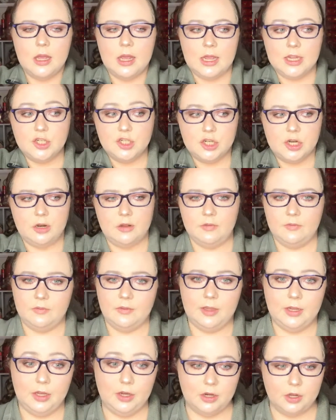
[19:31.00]
I should have,
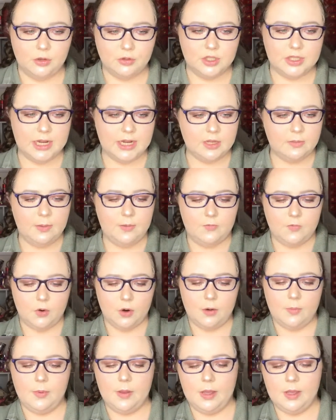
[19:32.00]
checked
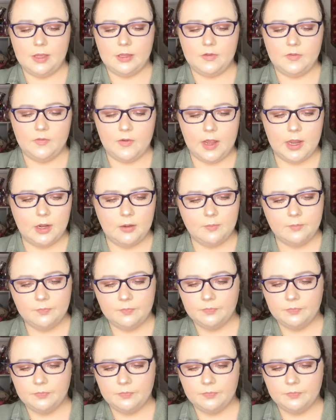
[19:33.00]
before, but it's fine.